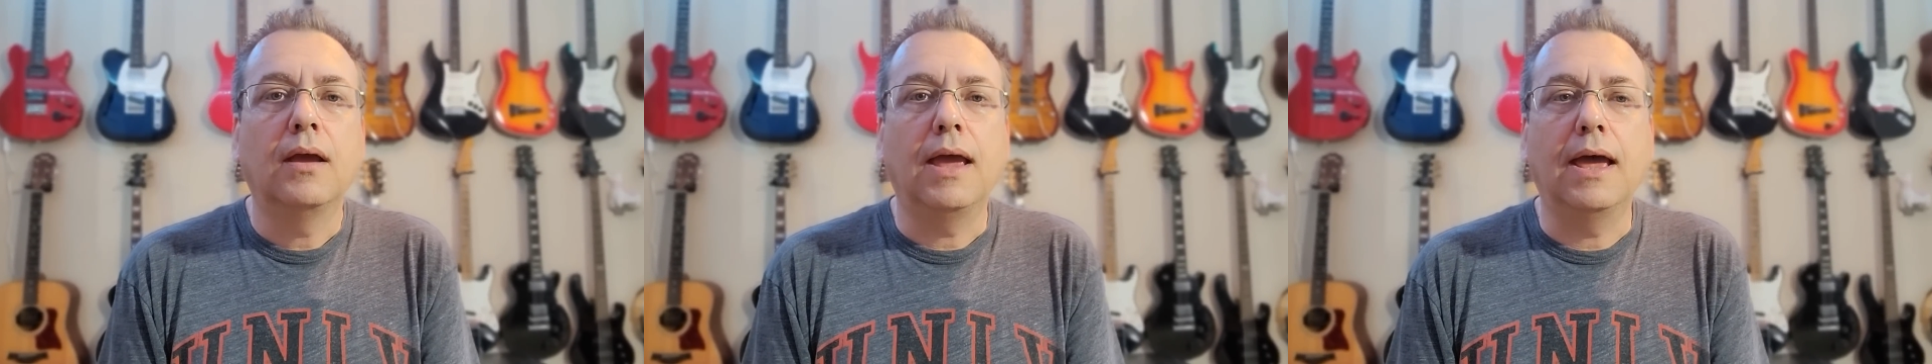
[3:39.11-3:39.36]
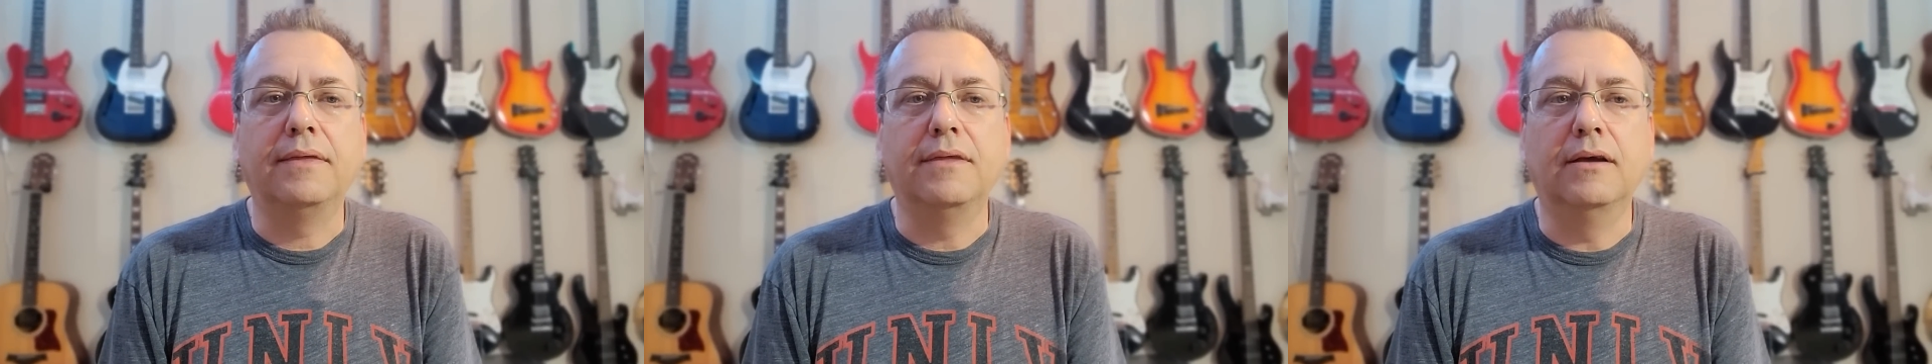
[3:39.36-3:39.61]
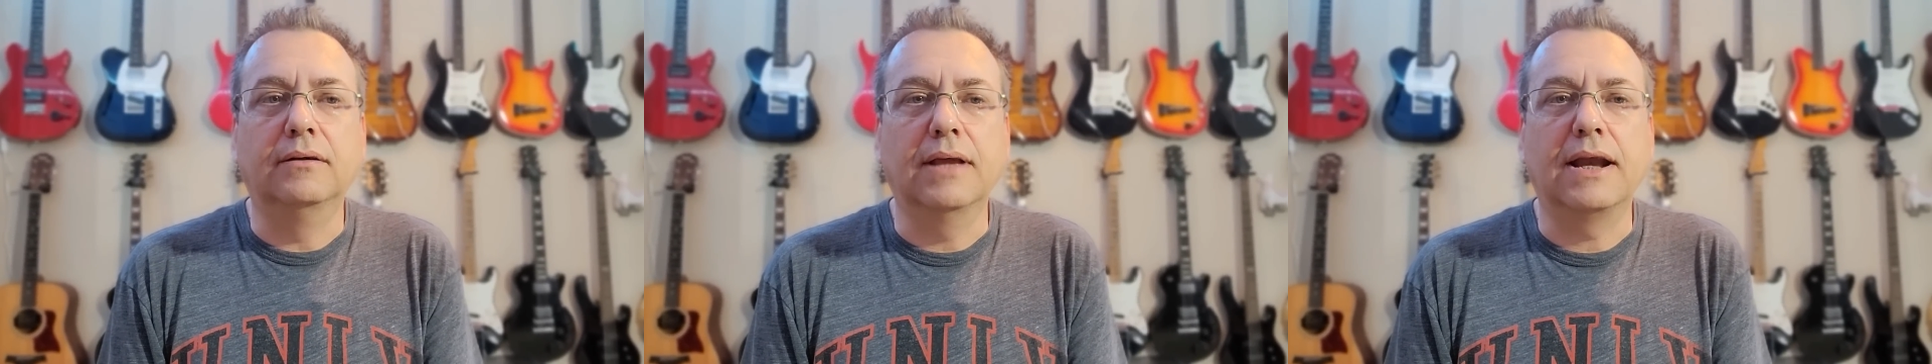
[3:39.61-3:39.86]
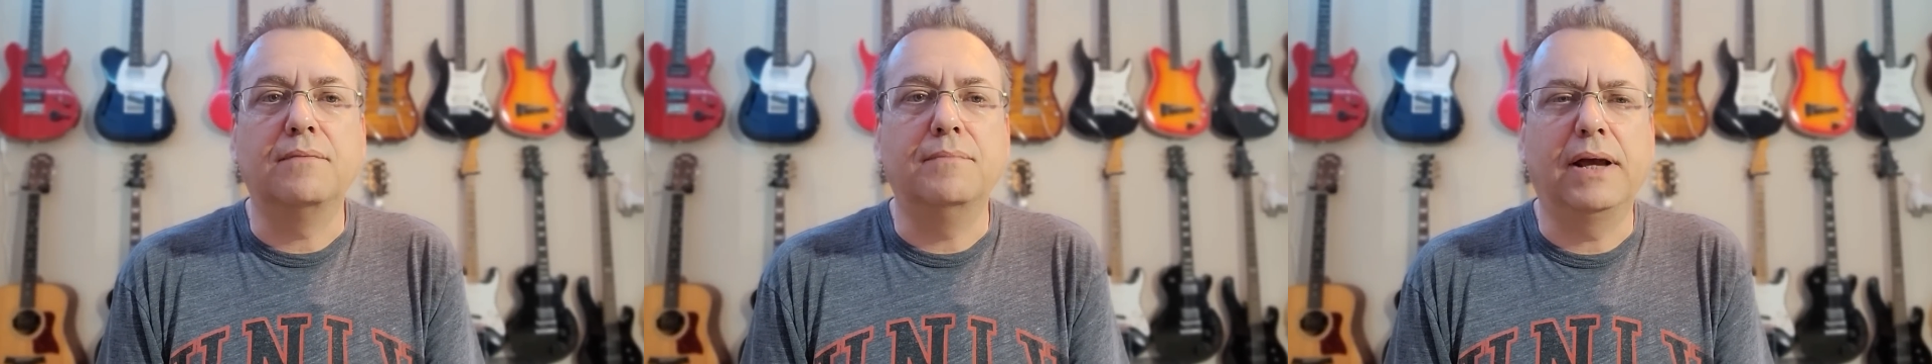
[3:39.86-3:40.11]
and then
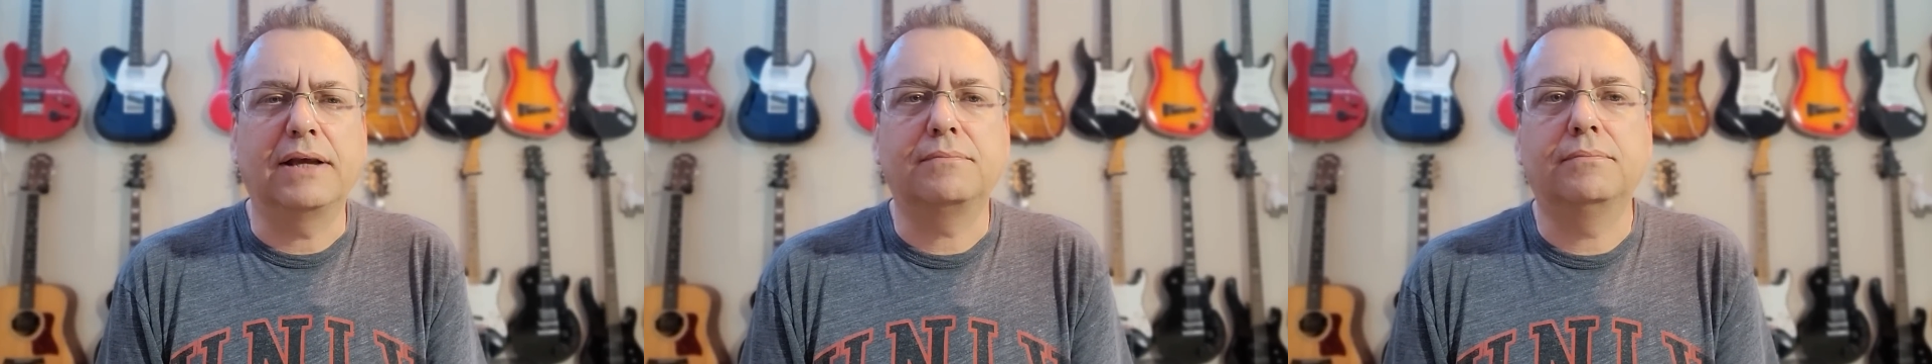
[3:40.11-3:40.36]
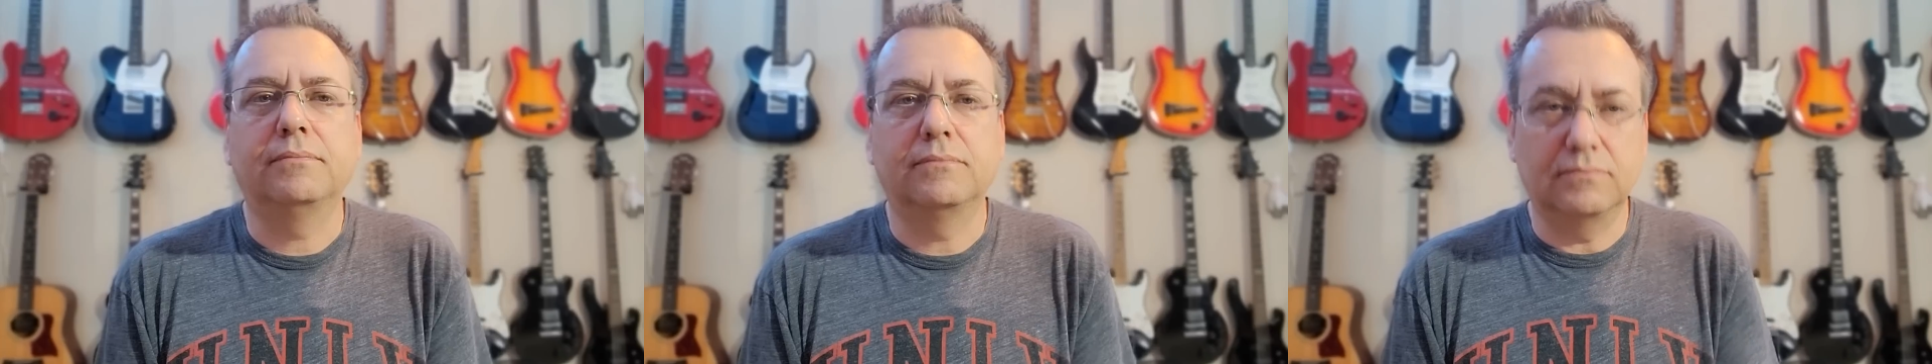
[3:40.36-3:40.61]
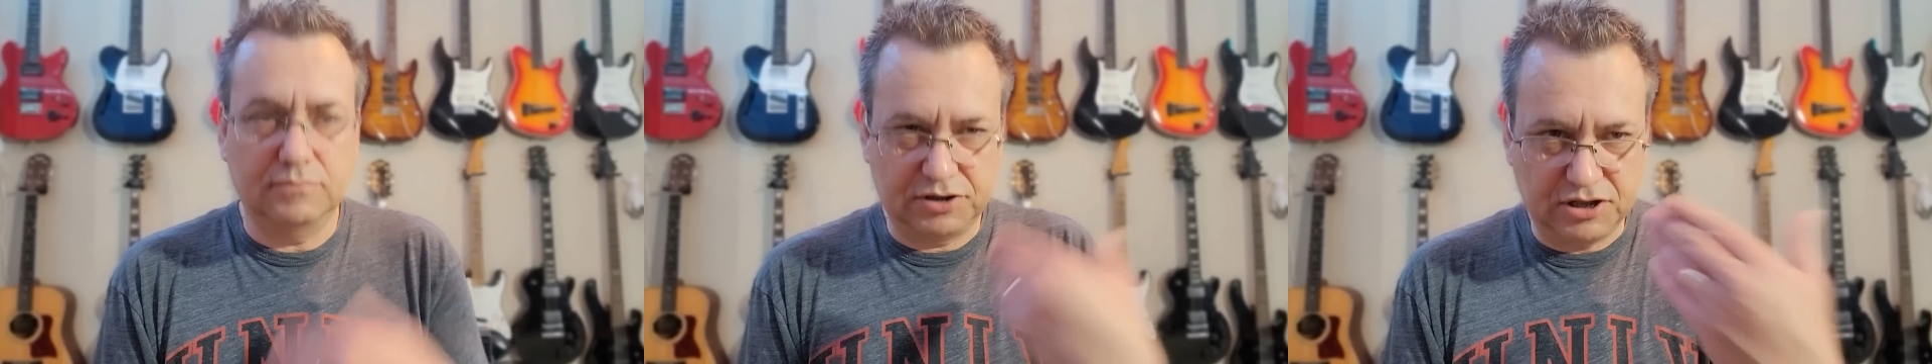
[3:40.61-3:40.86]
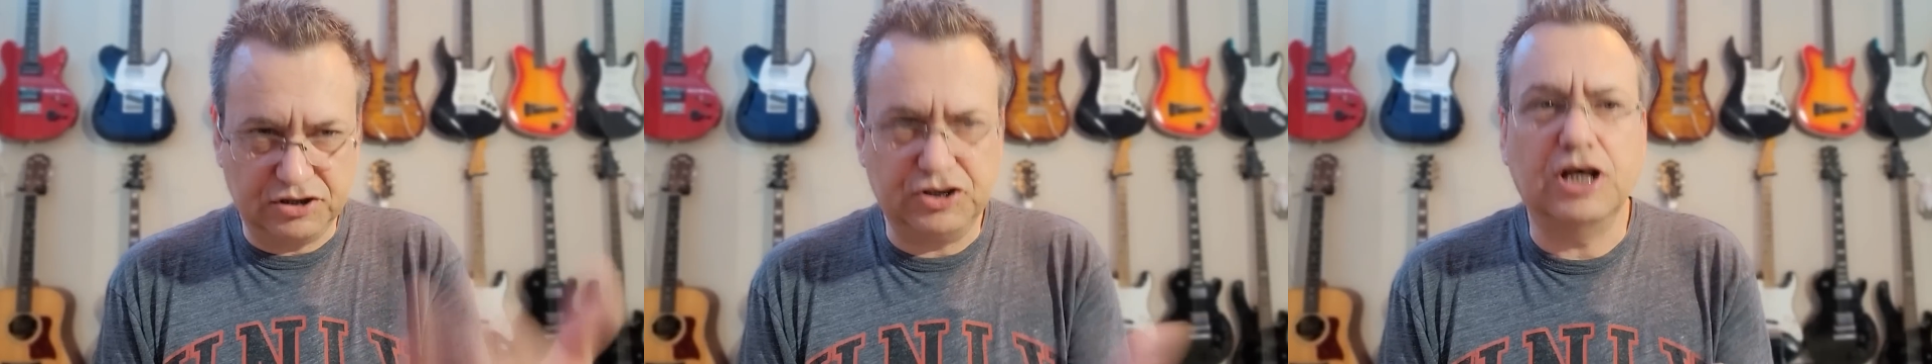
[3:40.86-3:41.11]
let it make
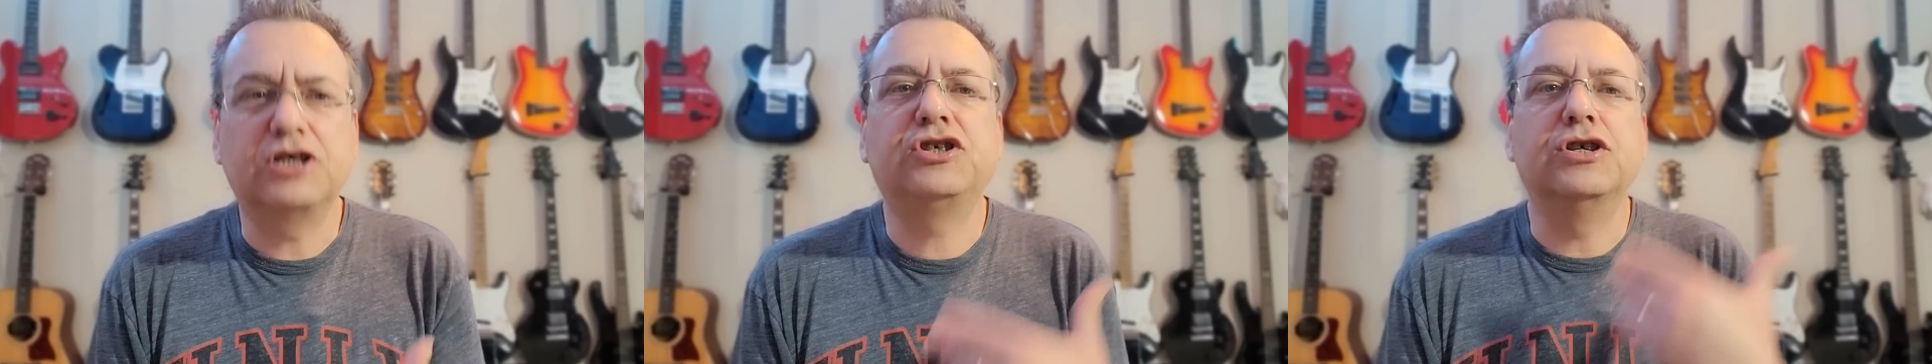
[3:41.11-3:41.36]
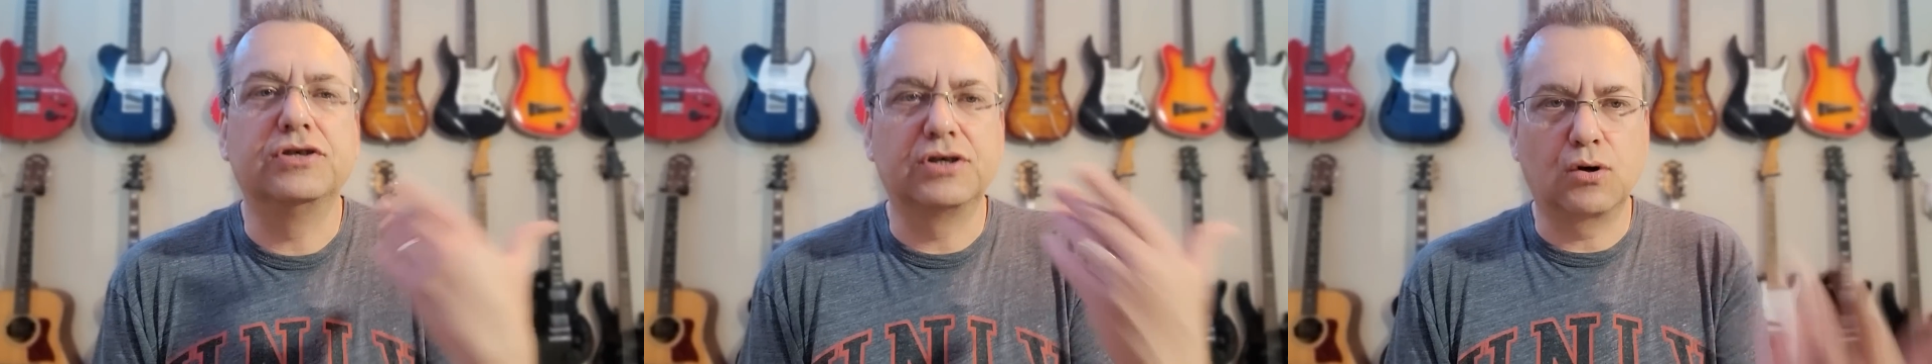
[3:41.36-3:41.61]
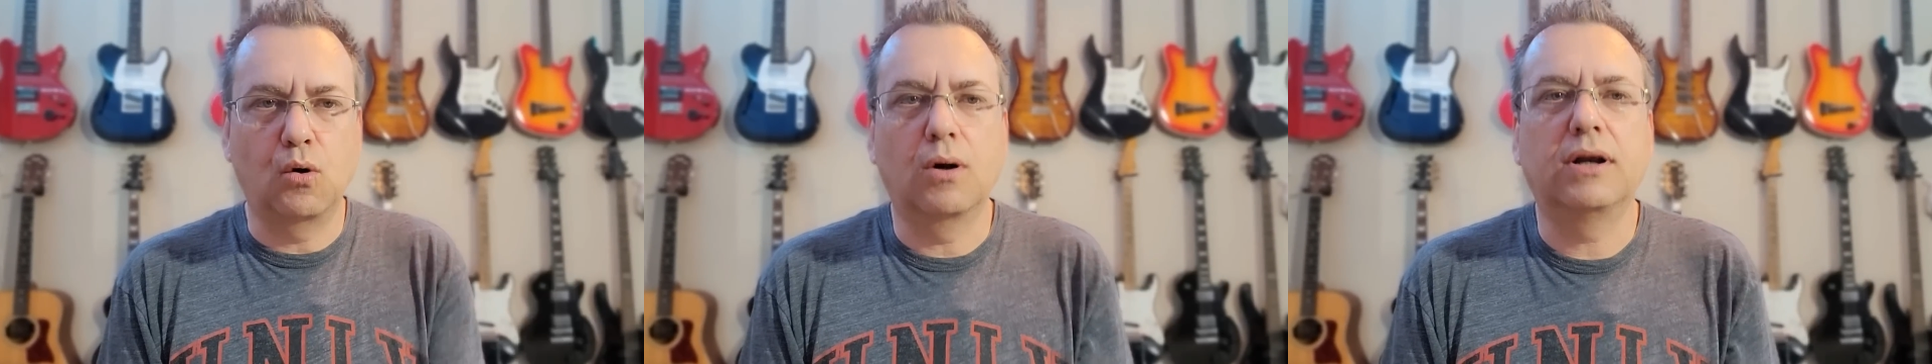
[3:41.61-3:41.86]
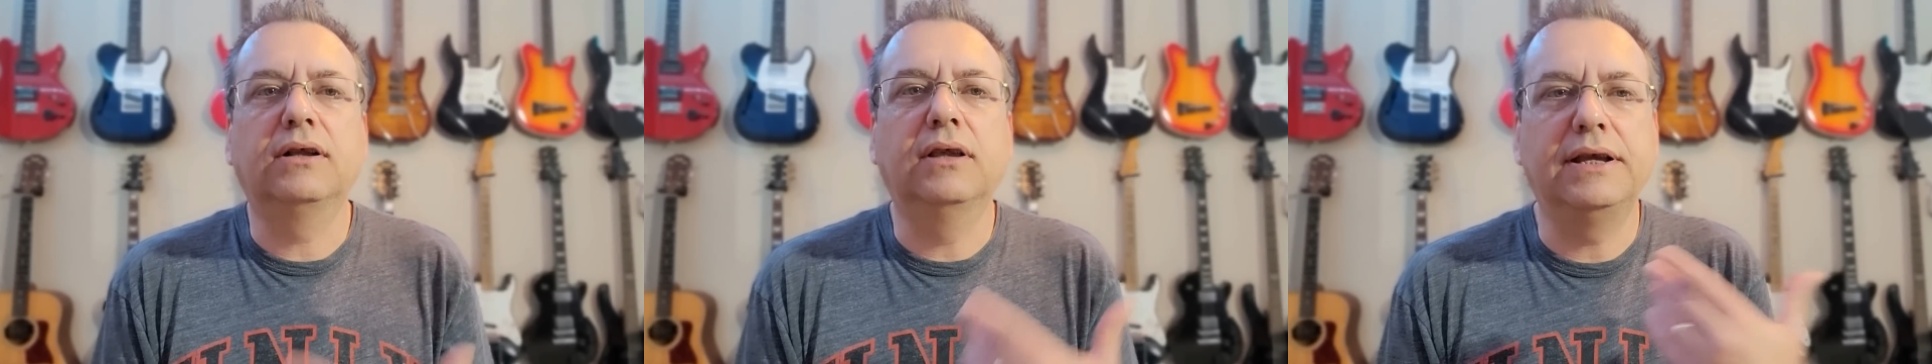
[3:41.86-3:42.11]
suggestions
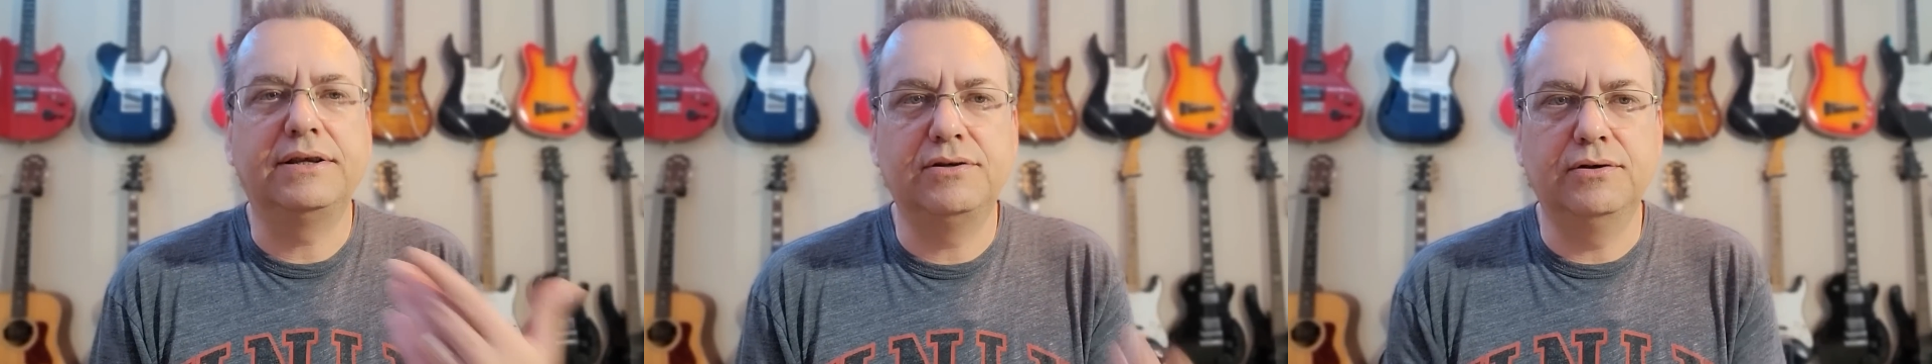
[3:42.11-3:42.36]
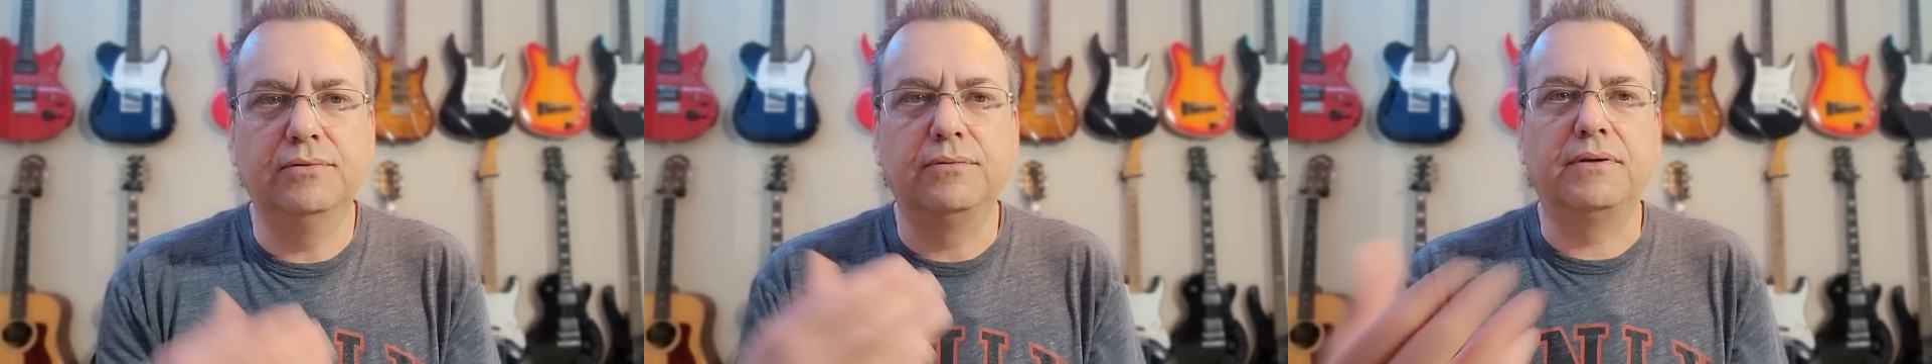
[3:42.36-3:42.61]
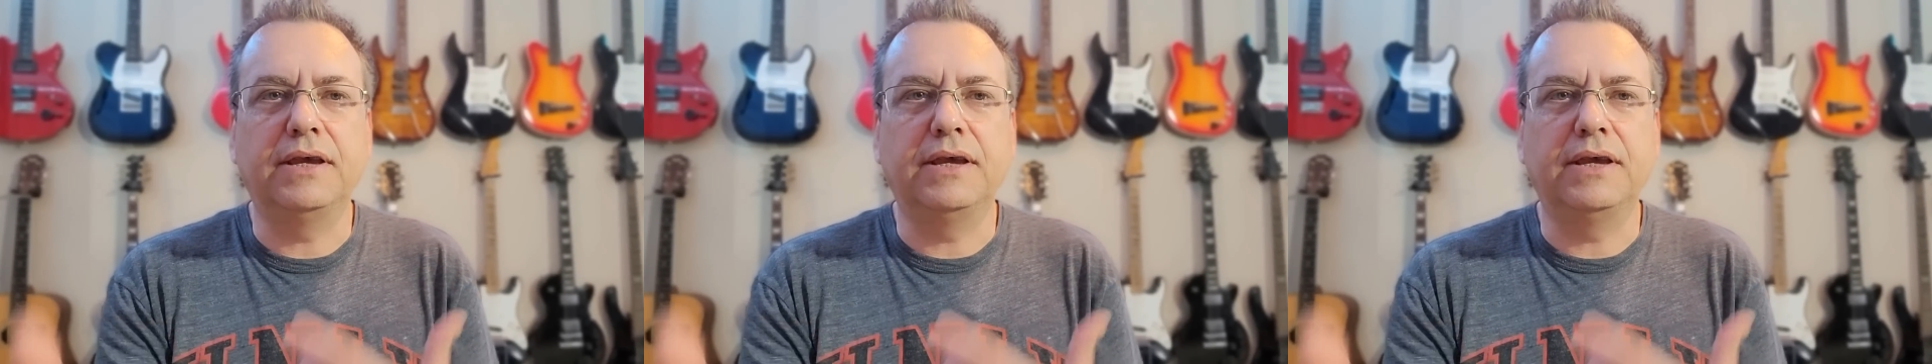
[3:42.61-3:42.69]
accordingly to